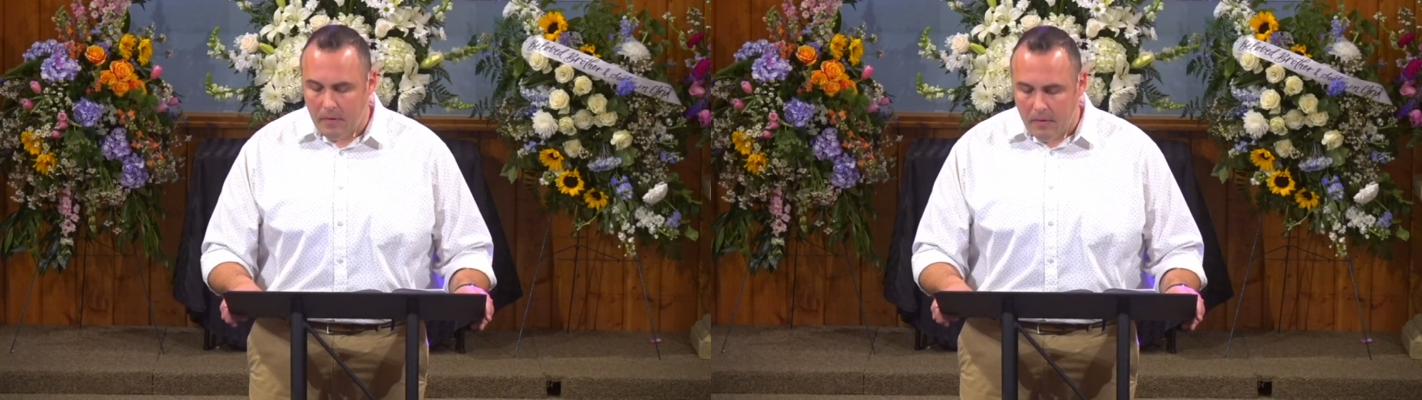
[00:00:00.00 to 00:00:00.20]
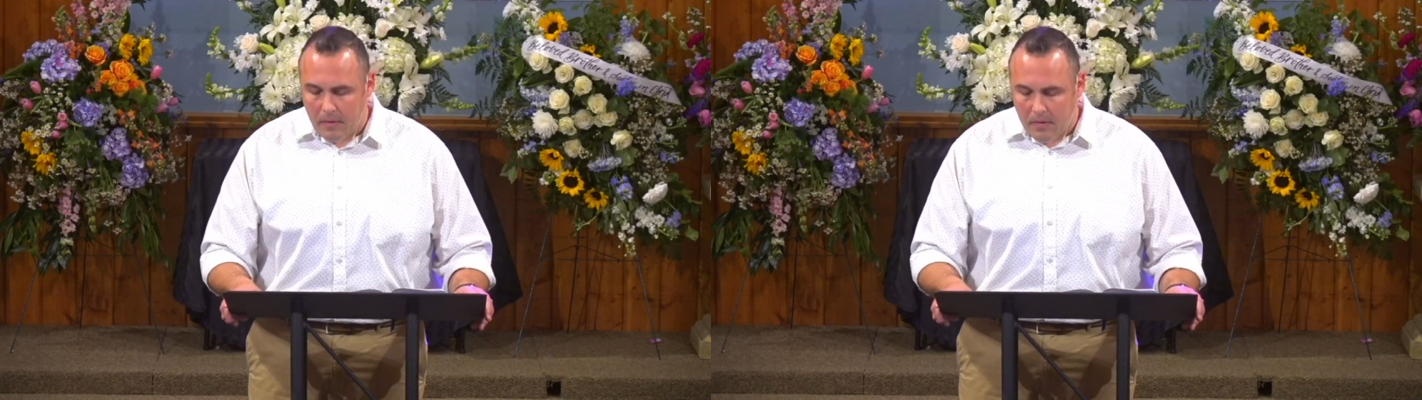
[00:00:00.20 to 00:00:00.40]

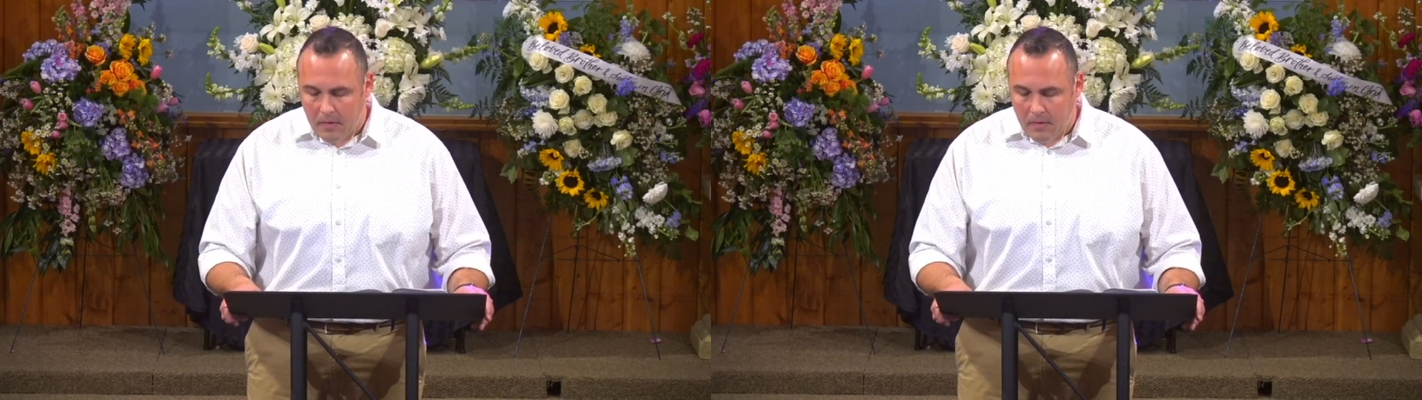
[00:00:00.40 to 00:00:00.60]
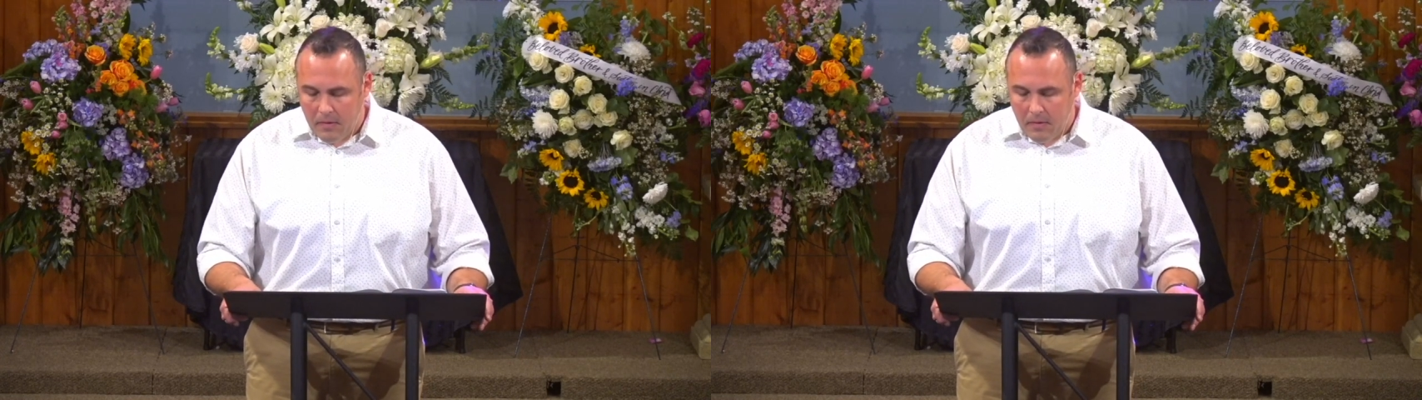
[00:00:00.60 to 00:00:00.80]

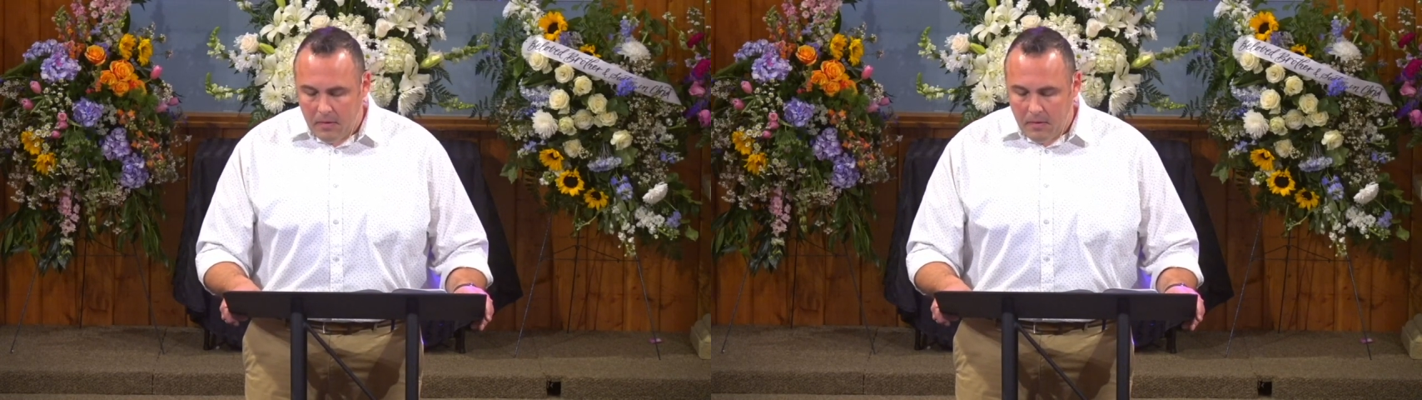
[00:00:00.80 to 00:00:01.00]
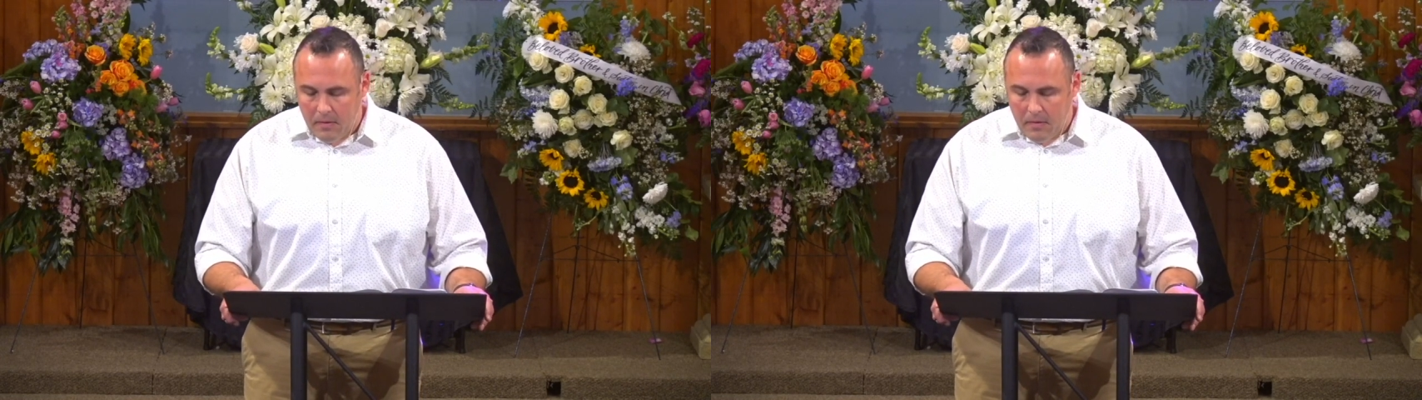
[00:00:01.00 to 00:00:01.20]

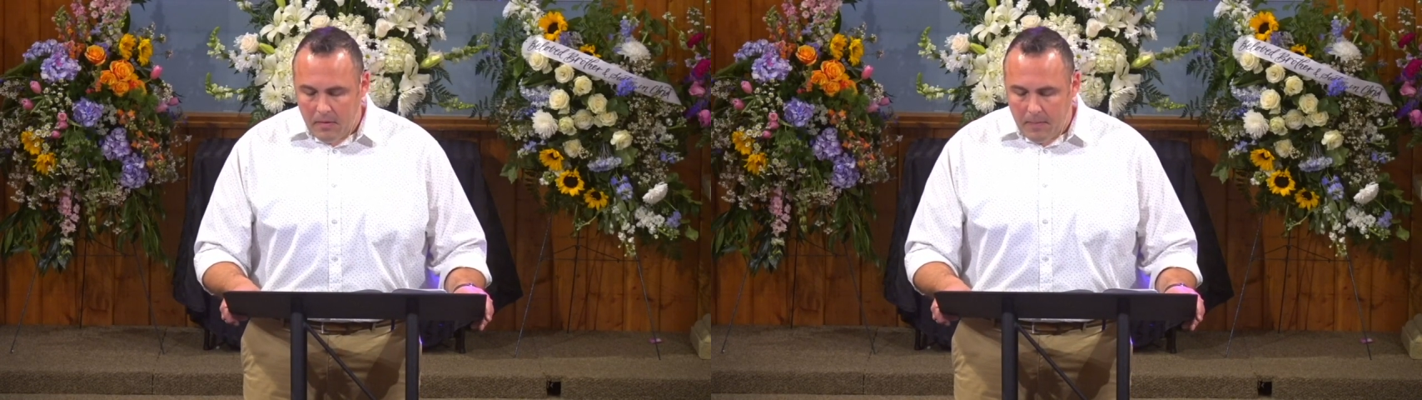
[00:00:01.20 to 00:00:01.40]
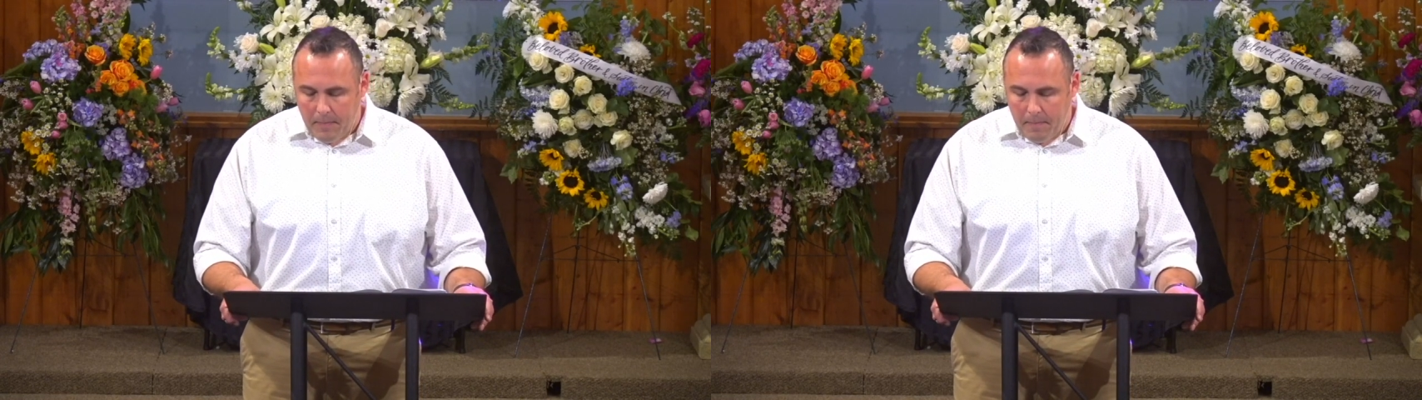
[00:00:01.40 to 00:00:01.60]

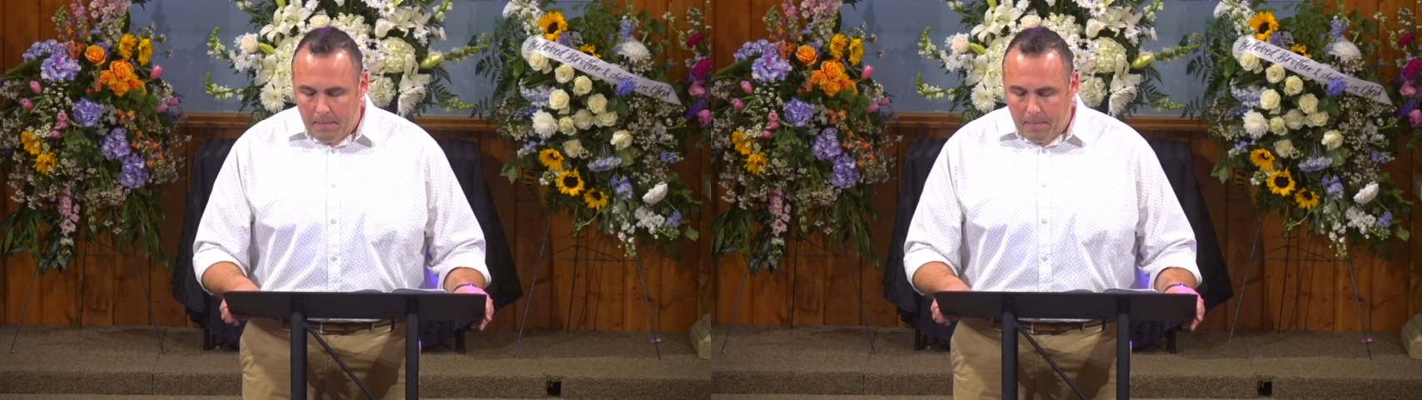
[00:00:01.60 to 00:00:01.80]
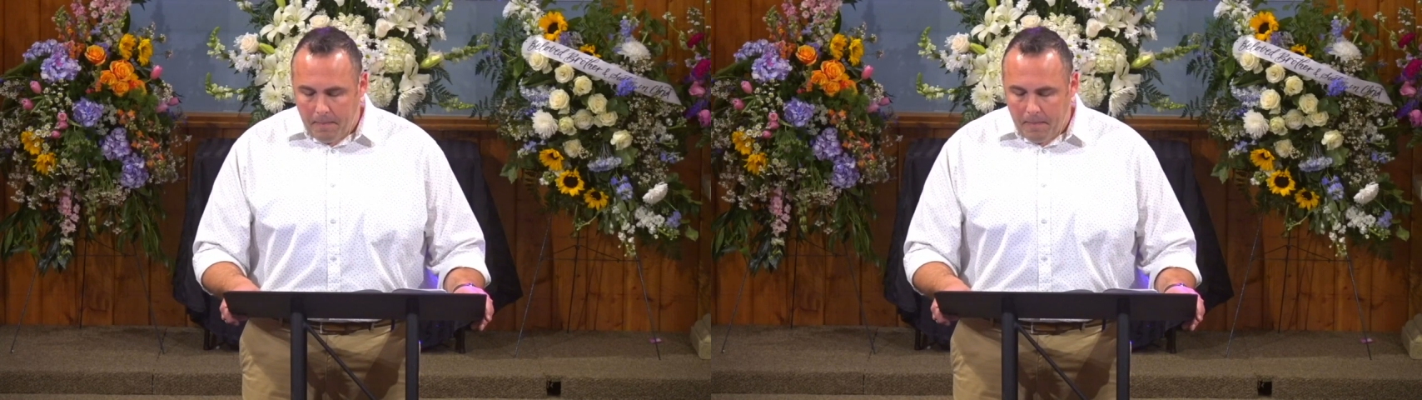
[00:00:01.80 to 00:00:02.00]

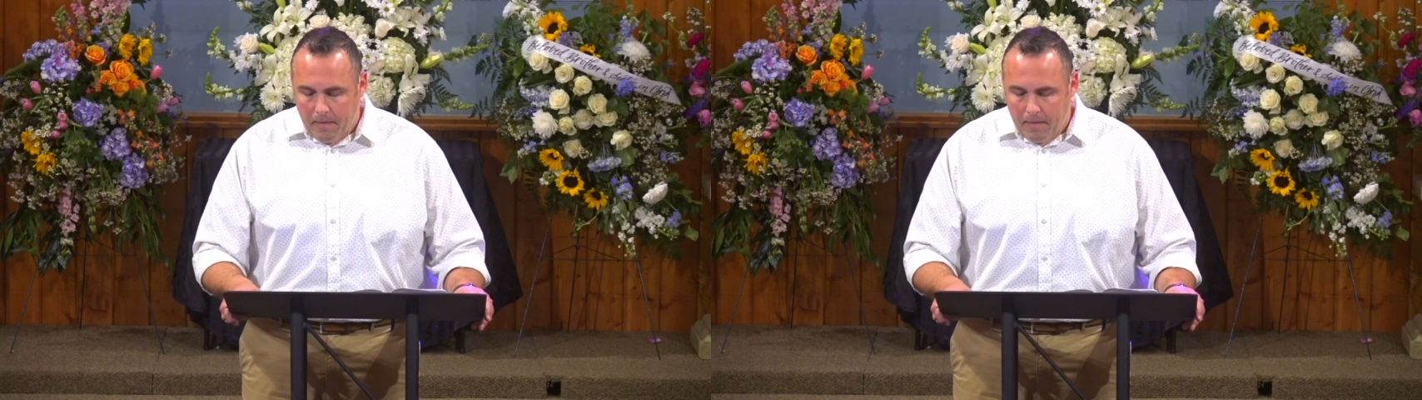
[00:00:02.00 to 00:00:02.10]
[no speech]